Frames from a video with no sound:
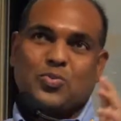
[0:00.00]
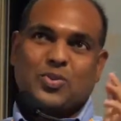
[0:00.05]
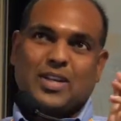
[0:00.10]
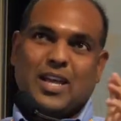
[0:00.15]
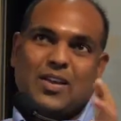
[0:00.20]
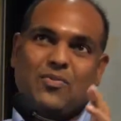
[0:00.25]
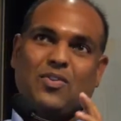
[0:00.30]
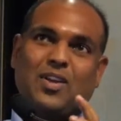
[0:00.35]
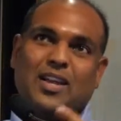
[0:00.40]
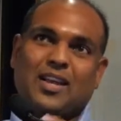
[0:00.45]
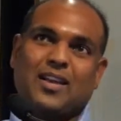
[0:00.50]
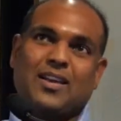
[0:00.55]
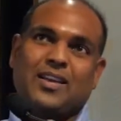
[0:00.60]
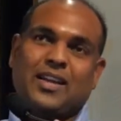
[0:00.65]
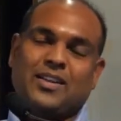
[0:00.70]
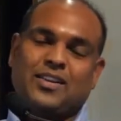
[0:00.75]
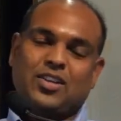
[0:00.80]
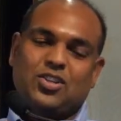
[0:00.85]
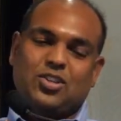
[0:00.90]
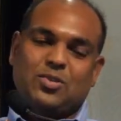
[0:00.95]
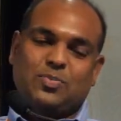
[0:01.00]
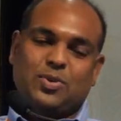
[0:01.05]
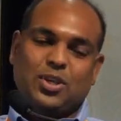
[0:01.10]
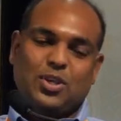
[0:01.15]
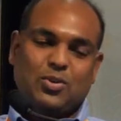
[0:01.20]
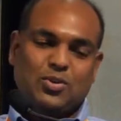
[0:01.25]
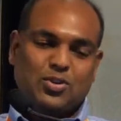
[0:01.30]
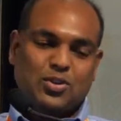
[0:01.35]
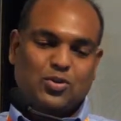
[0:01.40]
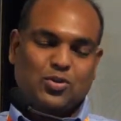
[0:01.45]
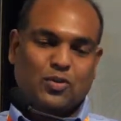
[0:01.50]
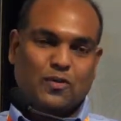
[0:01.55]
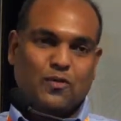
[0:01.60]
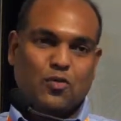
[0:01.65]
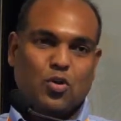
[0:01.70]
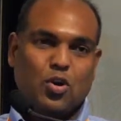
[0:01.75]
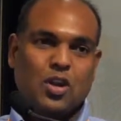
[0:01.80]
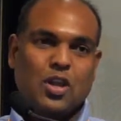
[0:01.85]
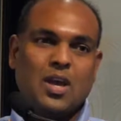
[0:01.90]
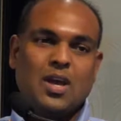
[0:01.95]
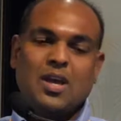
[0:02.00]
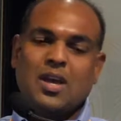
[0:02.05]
with NVLink connected GPUs and so forth.